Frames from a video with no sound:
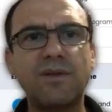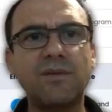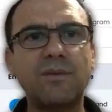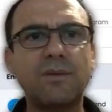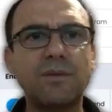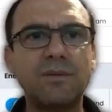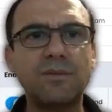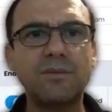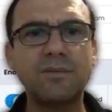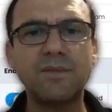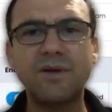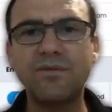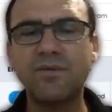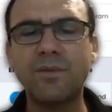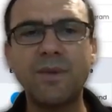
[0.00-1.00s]
the
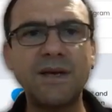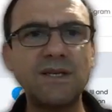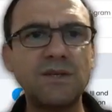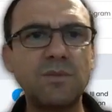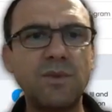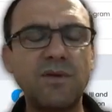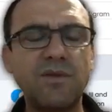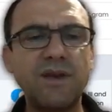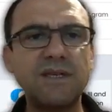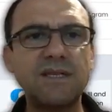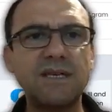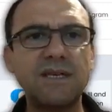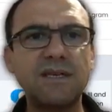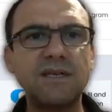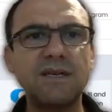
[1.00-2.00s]
information we've
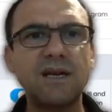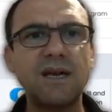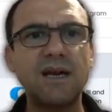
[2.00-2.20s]
entered.